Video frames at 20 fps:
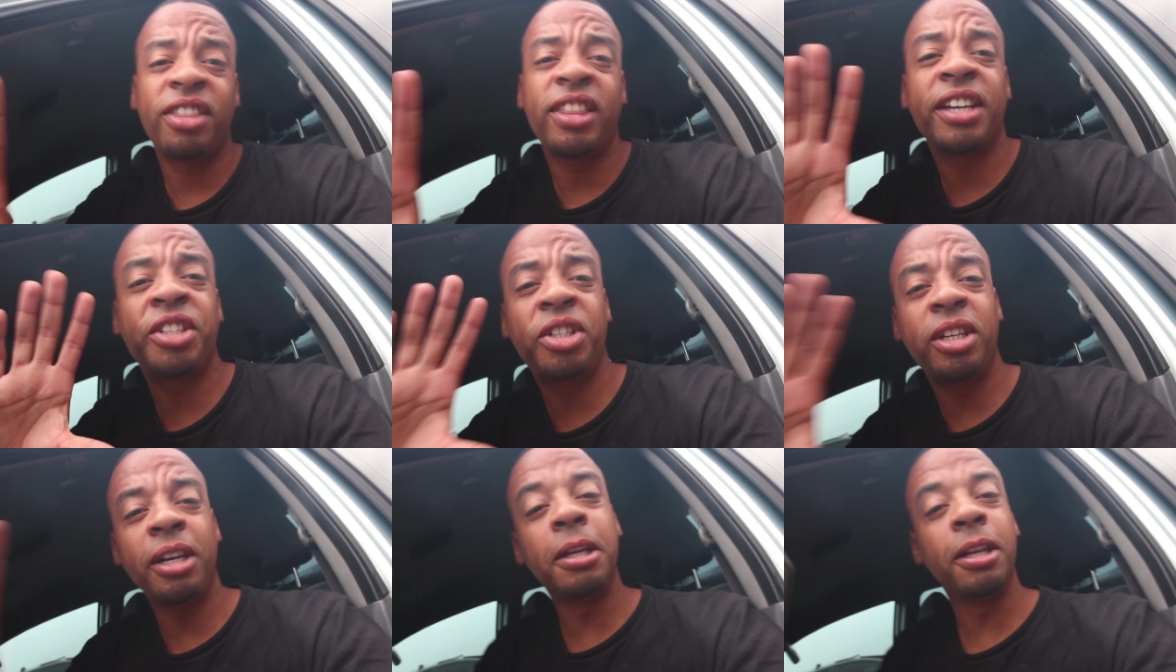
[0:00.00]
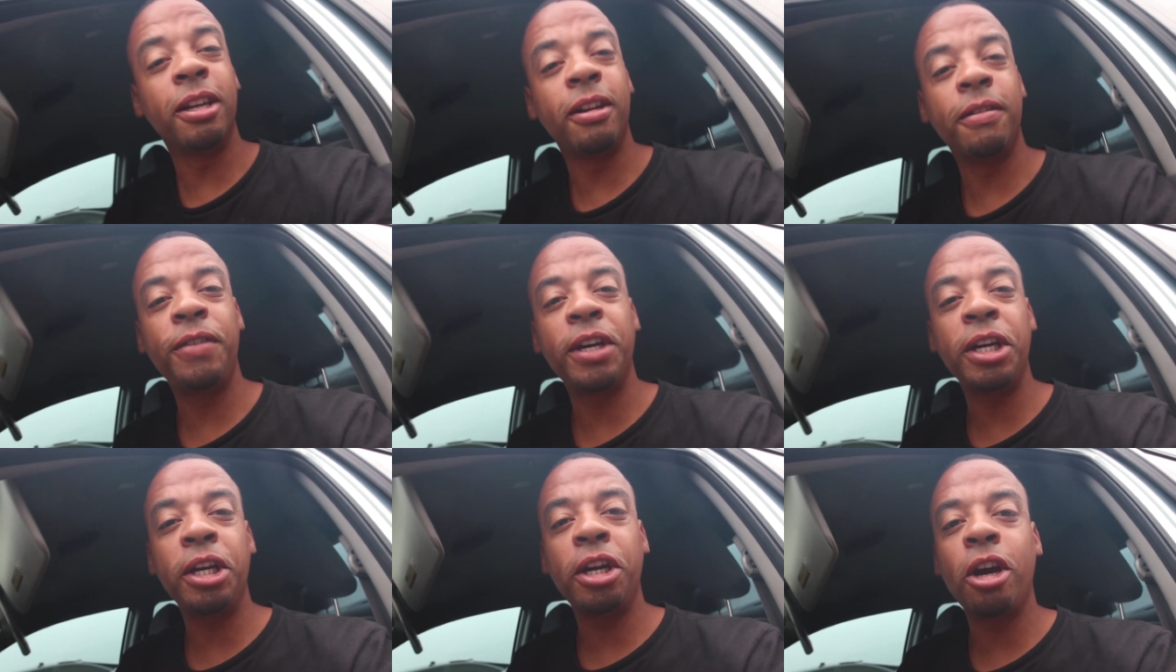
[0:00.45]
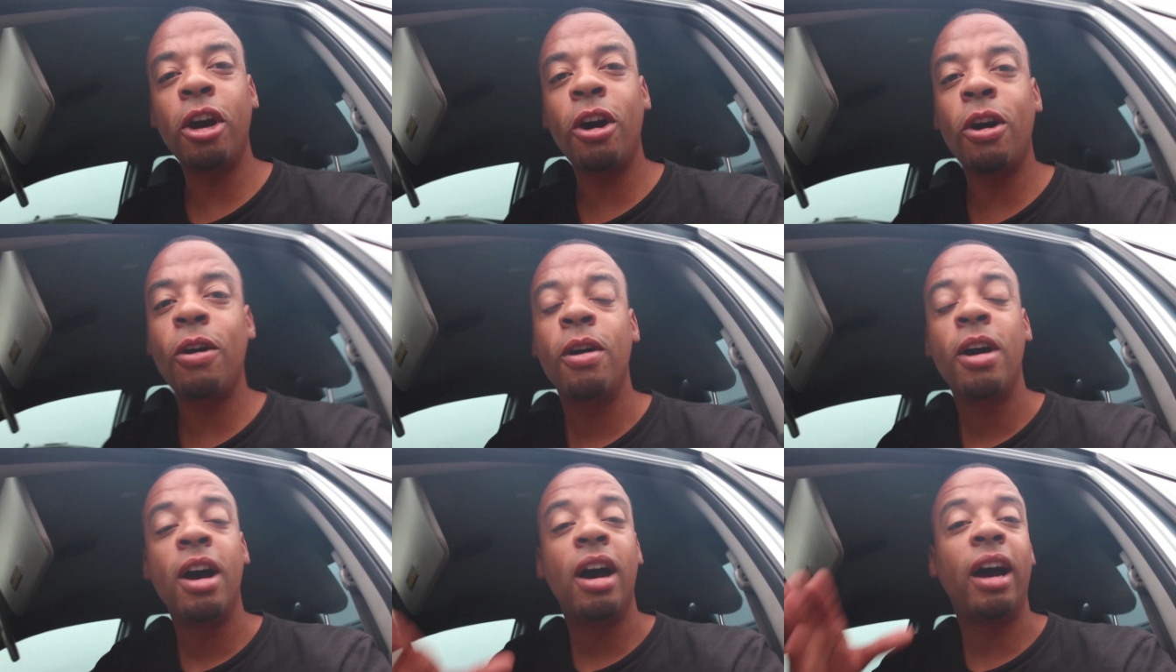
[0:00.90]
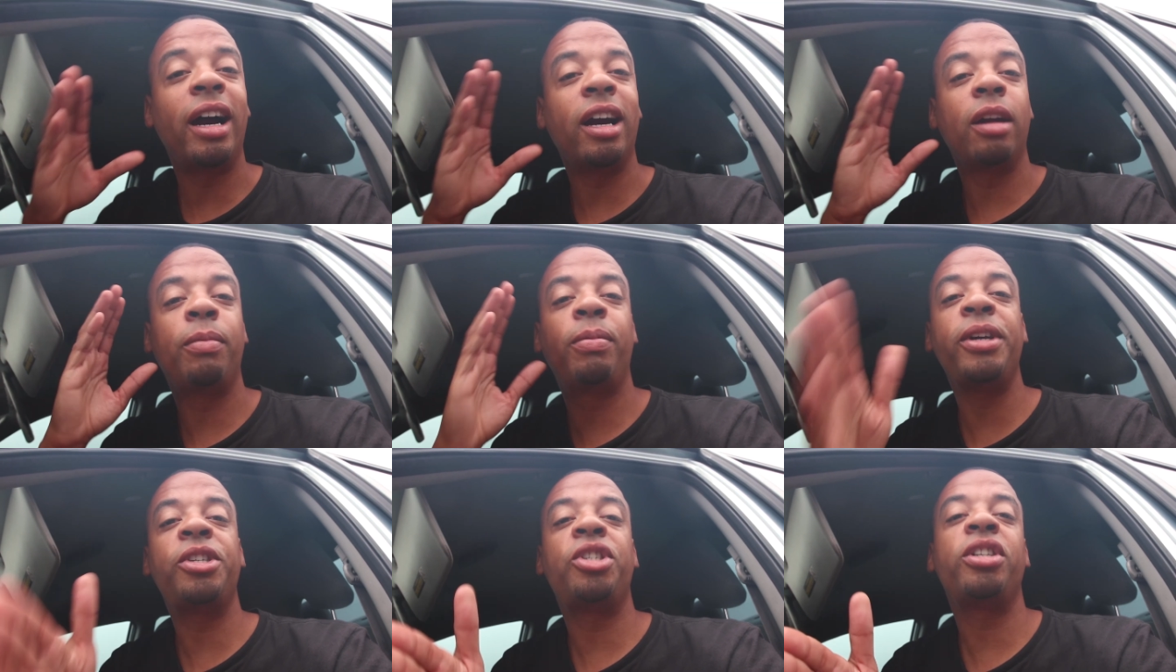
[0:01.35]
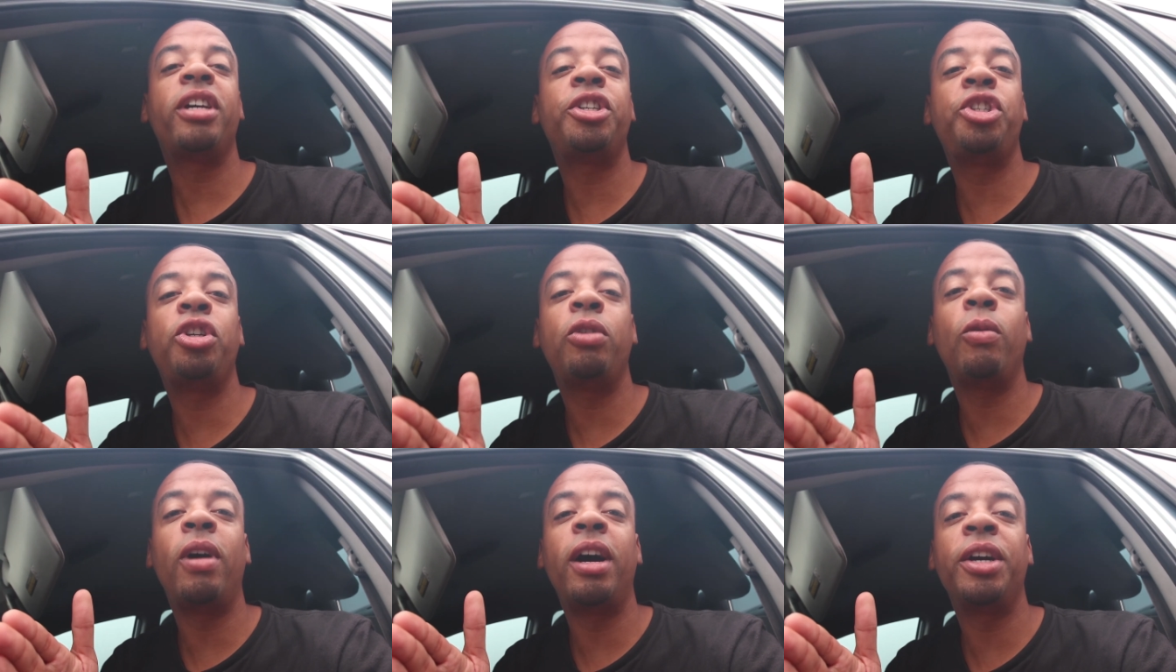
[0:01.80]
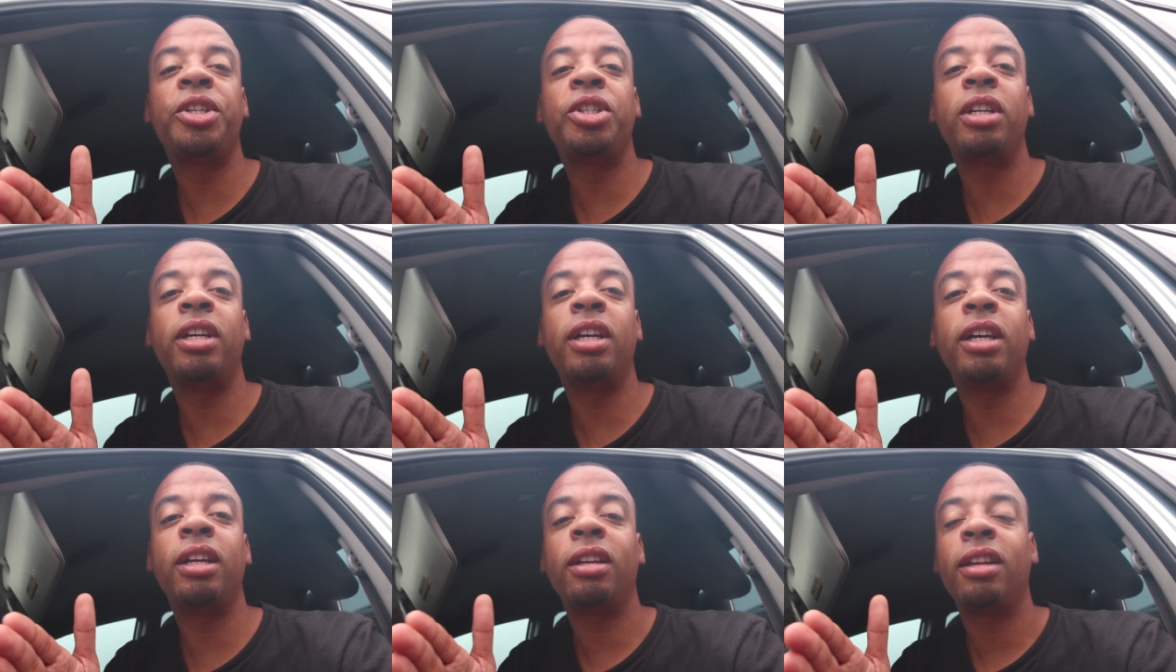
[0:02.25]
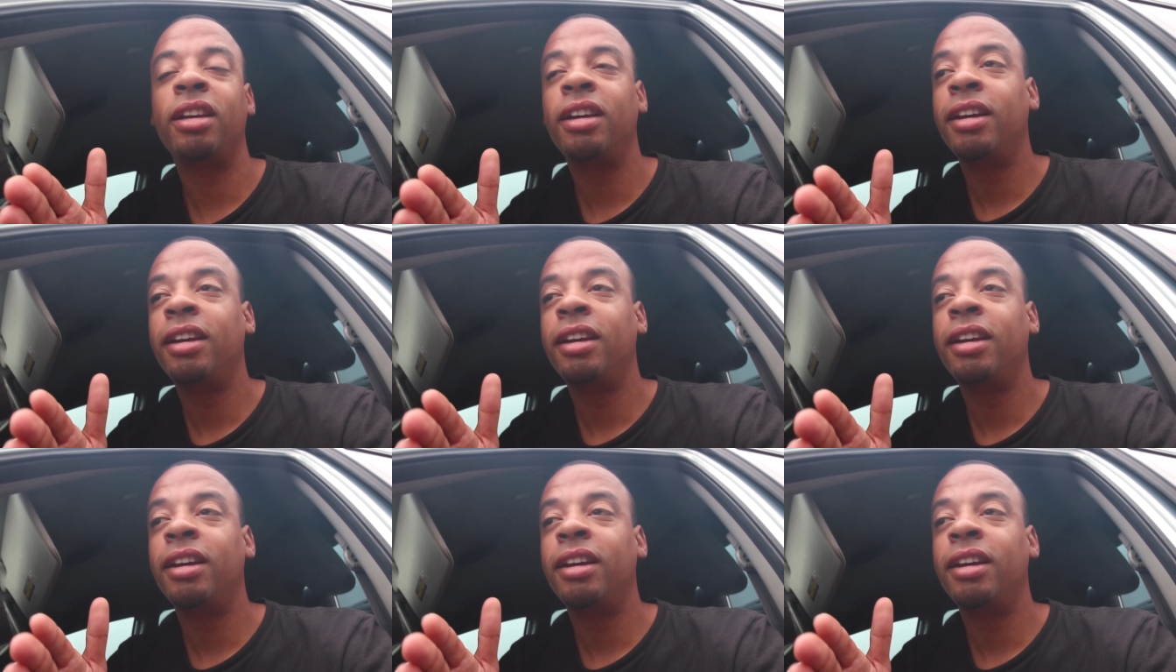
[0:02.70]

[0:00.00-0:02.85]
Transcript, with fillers: That's the end of the video. I appreciate you watching it.